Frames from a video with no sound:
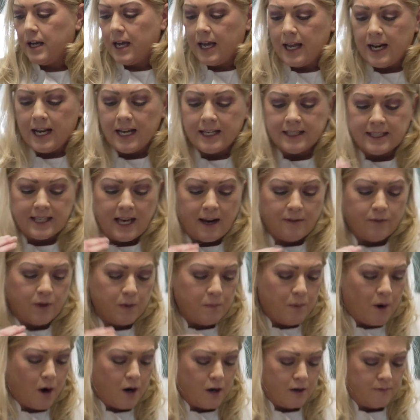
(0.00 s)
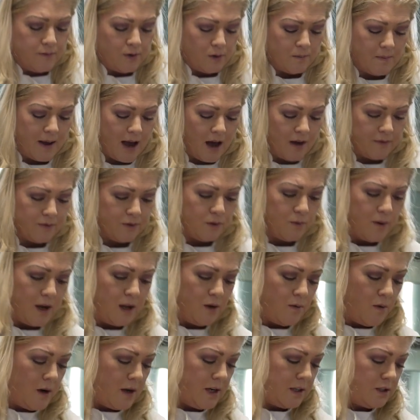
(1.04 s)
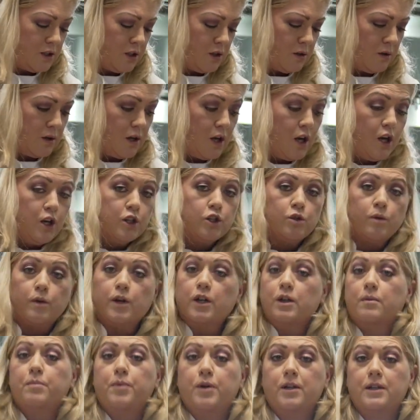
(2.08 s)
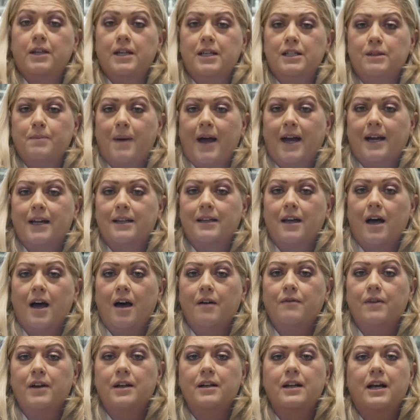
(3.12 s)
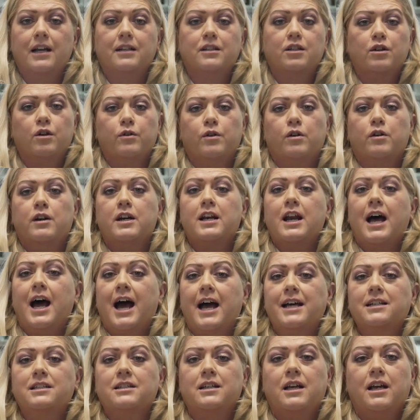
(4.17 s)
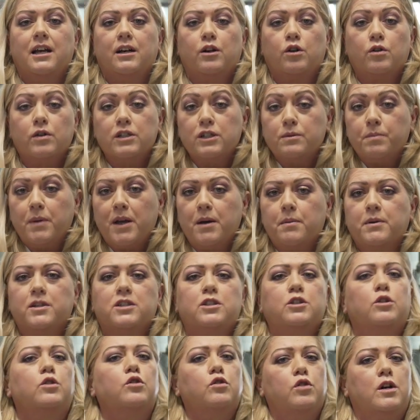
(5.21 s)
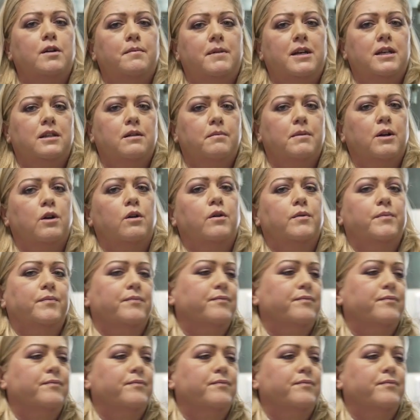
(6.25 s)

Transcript: It hits every part of your mouth the way you want it to. So we're gonna put these back in the oven until they're nice and crispy, but still creamy in the middle.